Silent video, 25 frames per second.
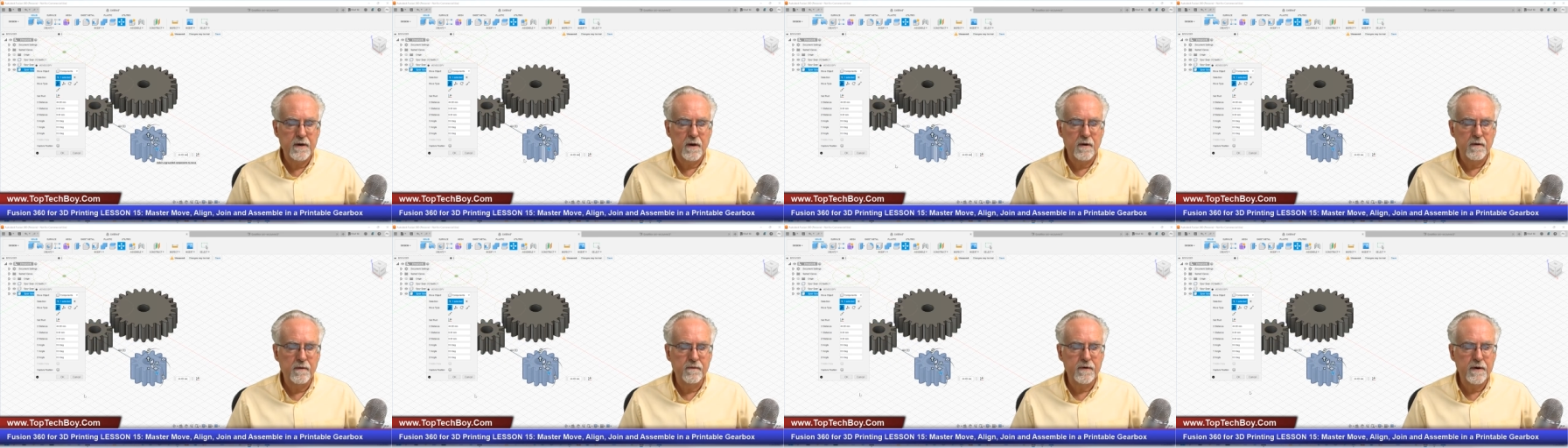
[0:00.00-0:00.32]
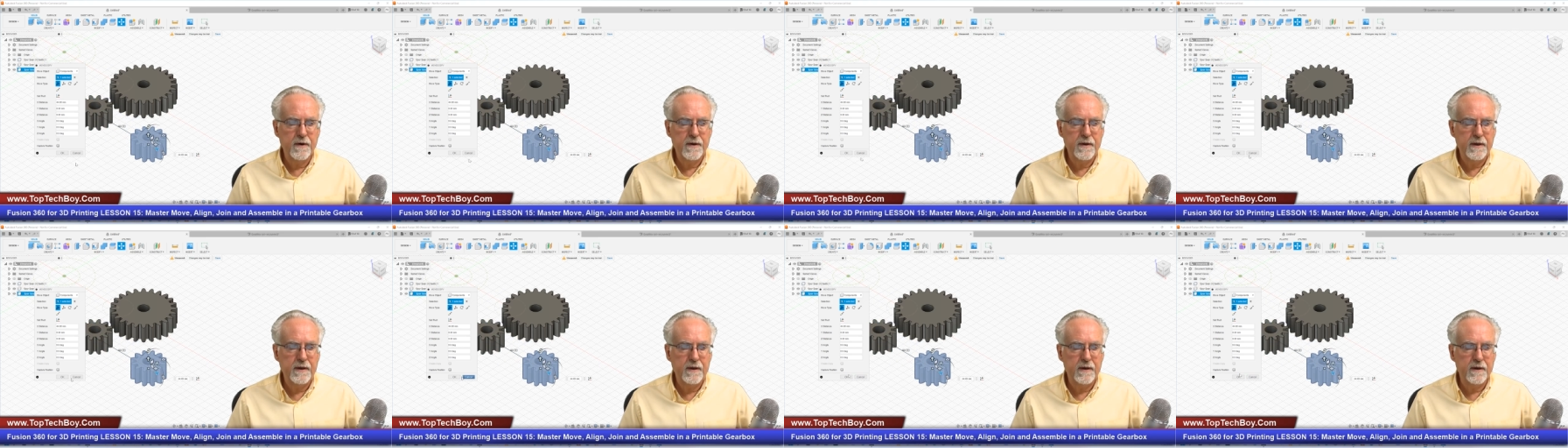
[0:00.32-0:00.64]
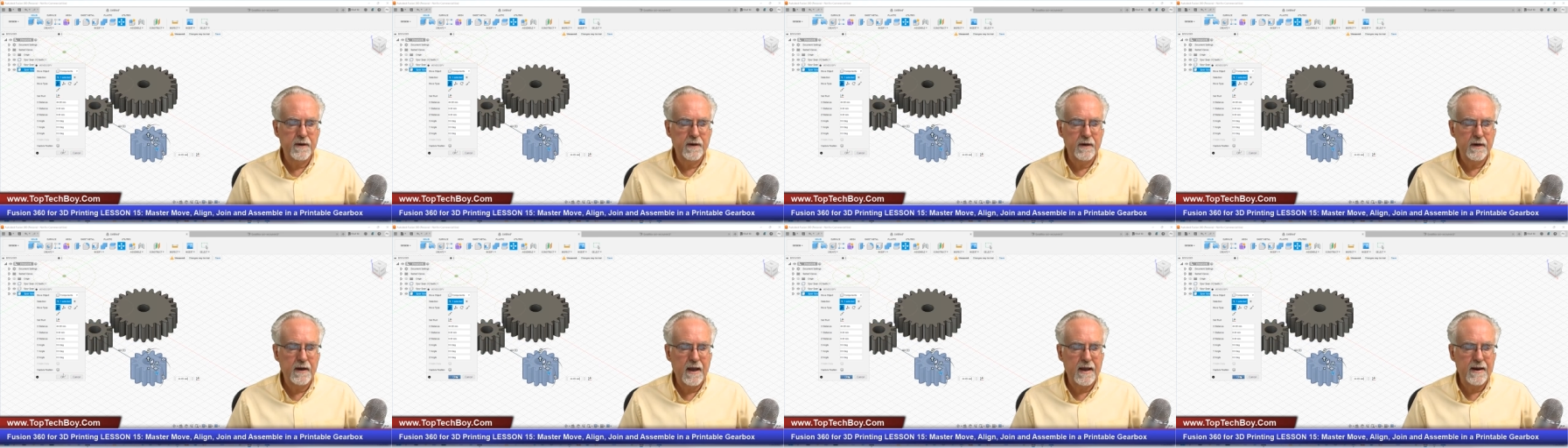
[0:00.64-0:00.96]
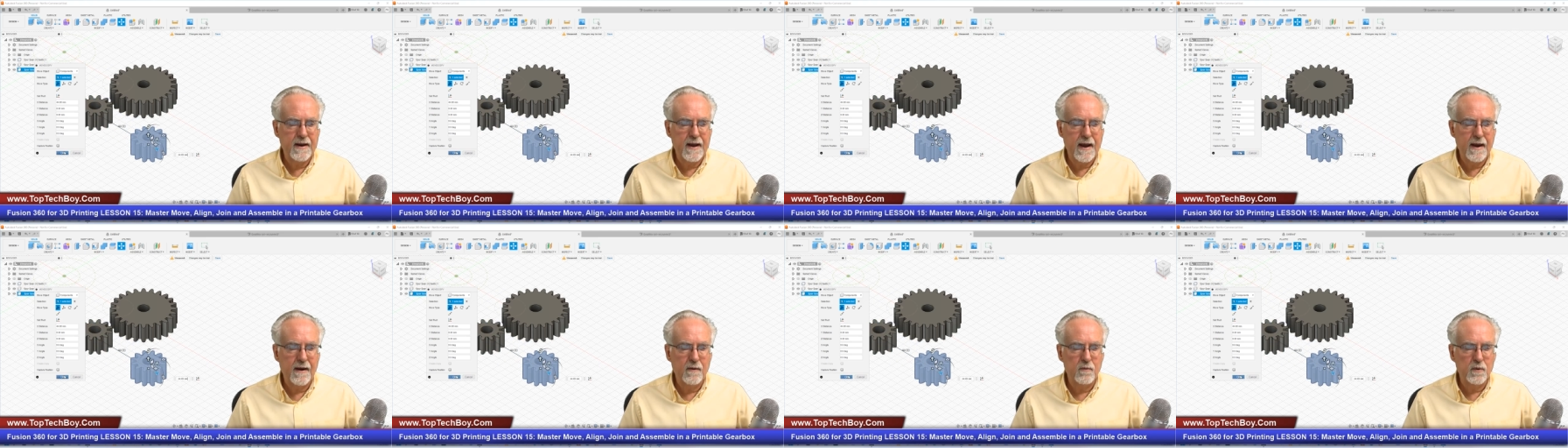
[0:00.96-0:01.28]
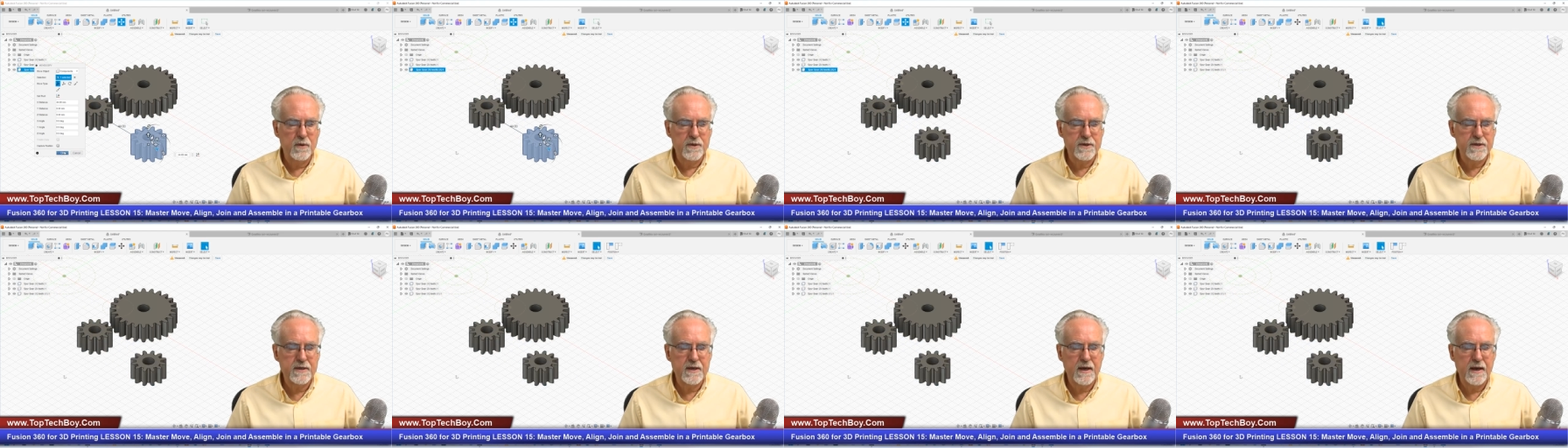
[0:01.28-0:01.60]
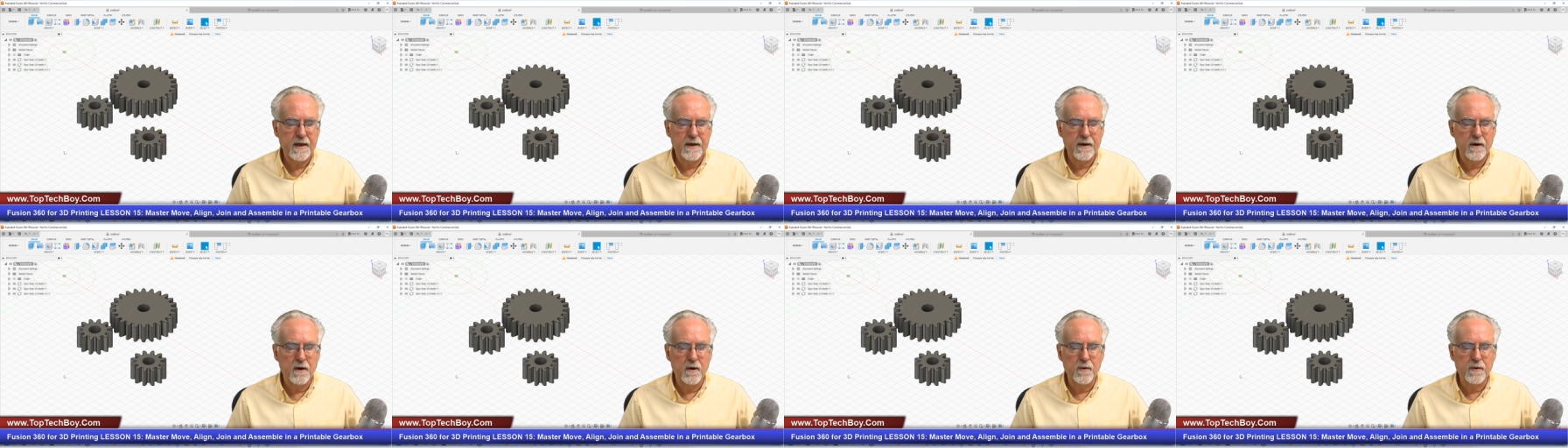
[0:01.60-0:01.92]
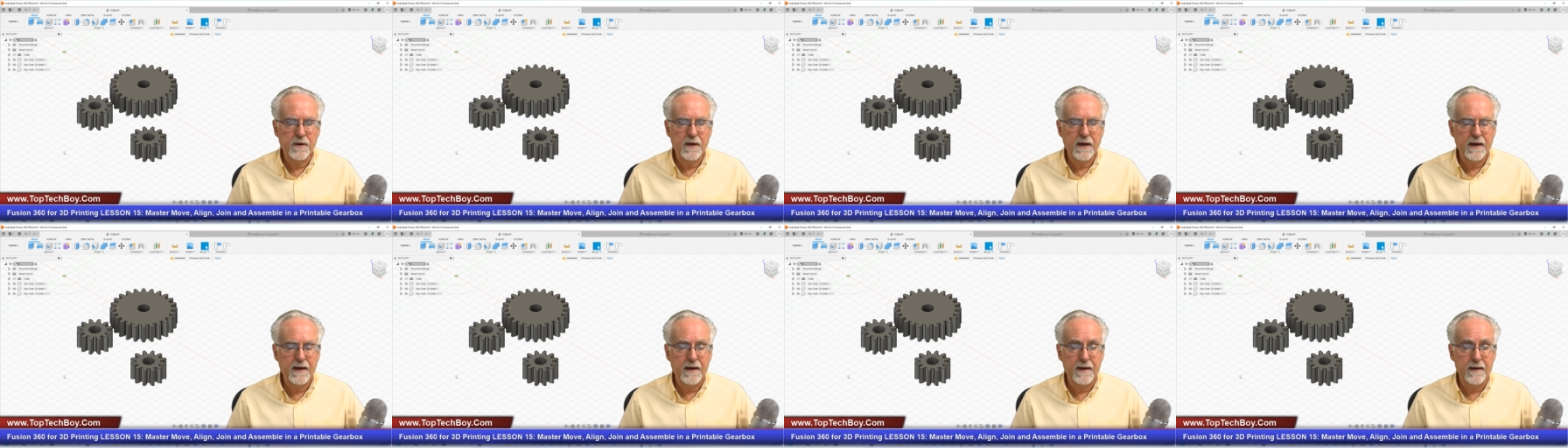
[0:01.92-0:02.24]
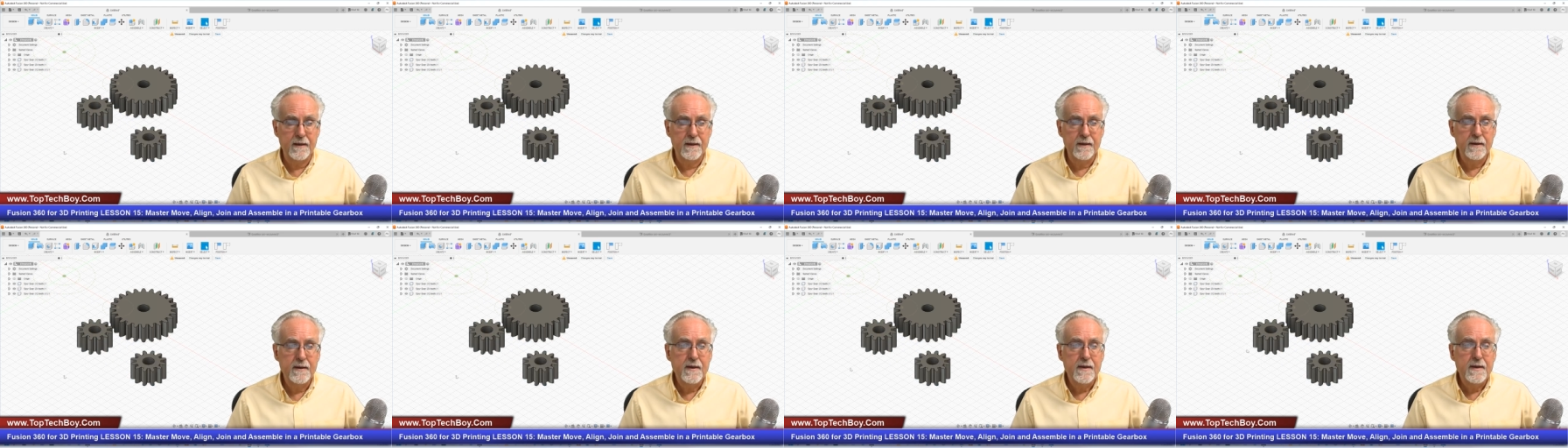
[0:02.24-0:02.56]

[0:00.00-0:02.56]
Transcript: over here and I will say, okay,